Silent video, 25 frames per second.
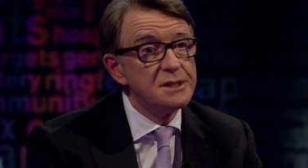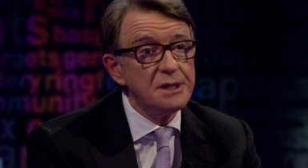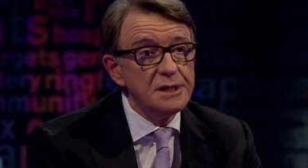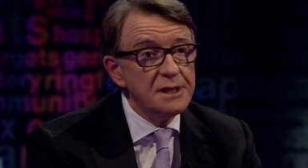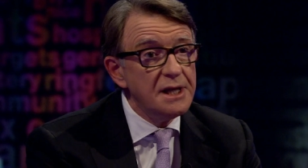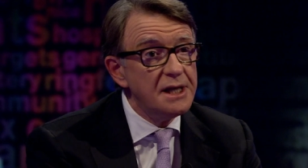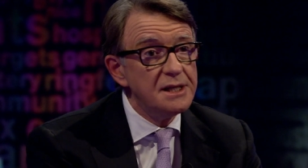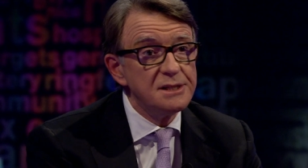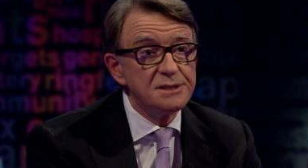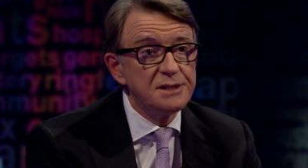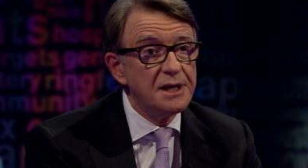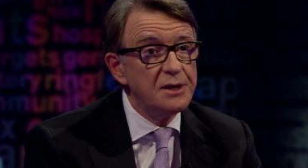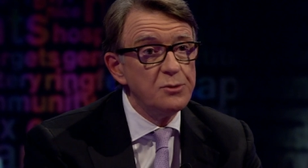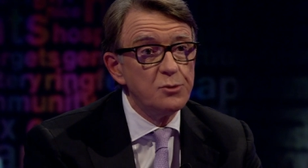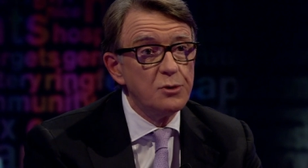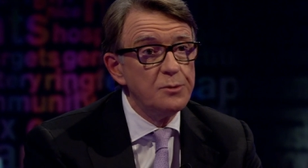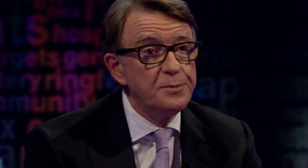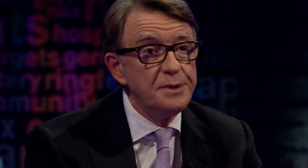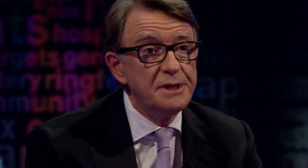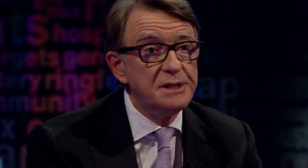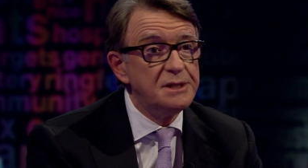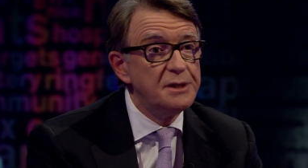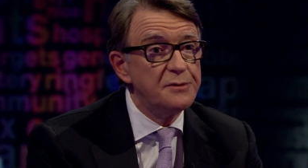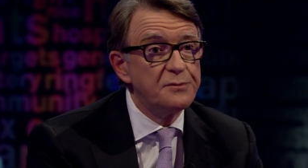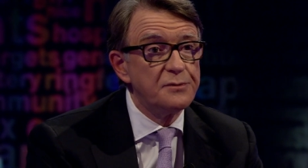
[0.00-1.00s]
And yes, they will
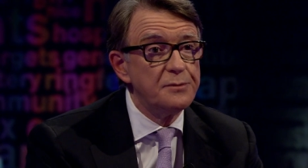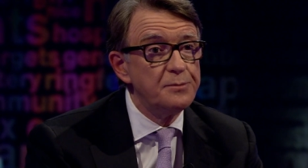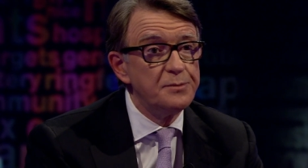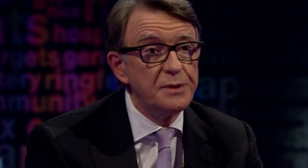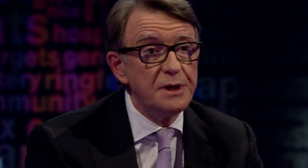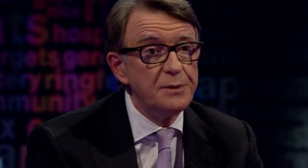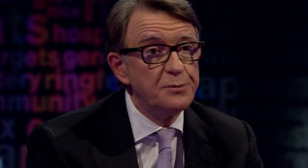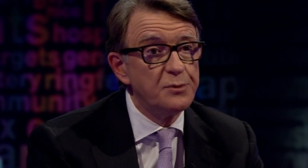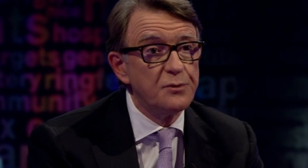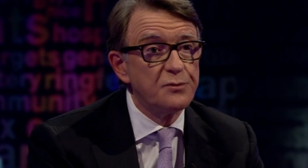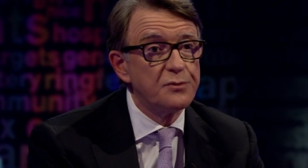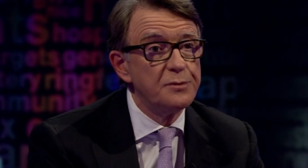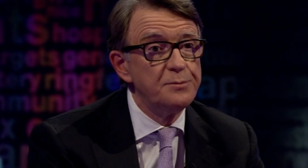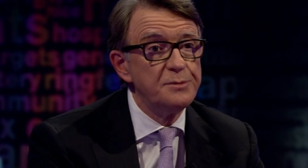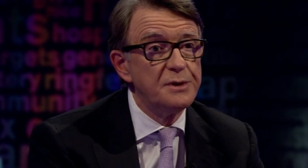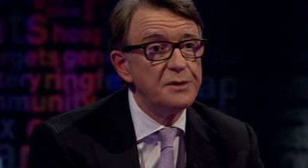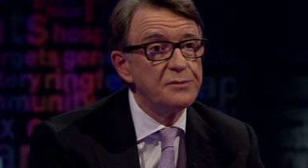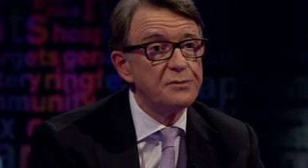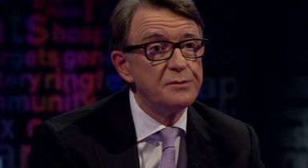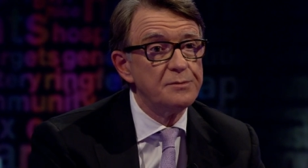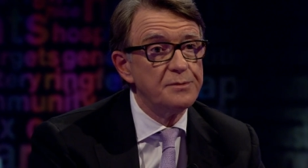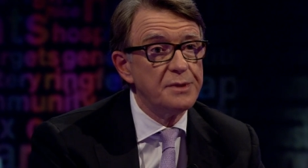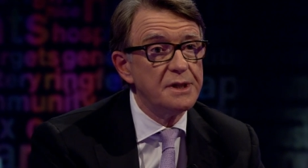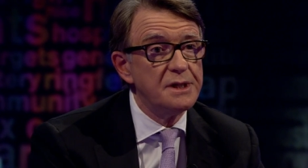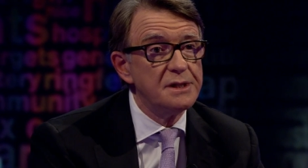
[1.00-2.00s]
be different people from
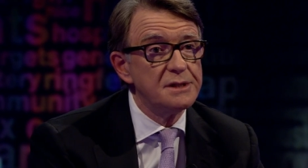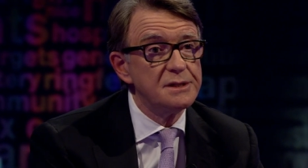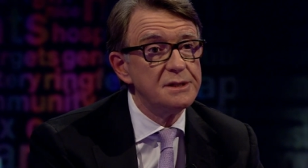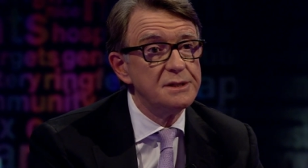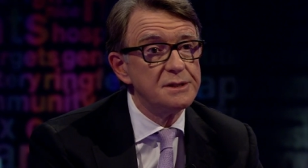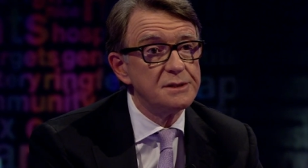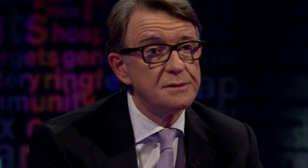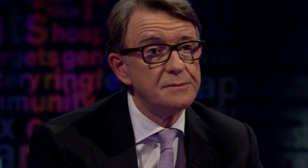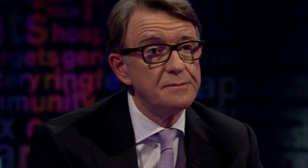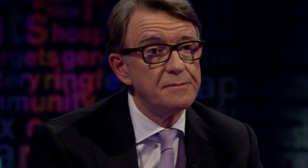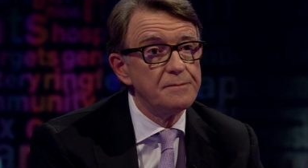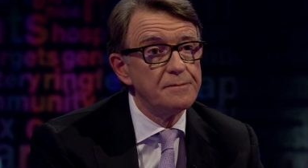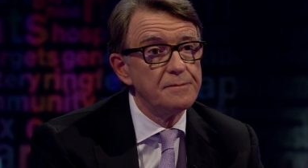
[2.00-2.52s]
different parties.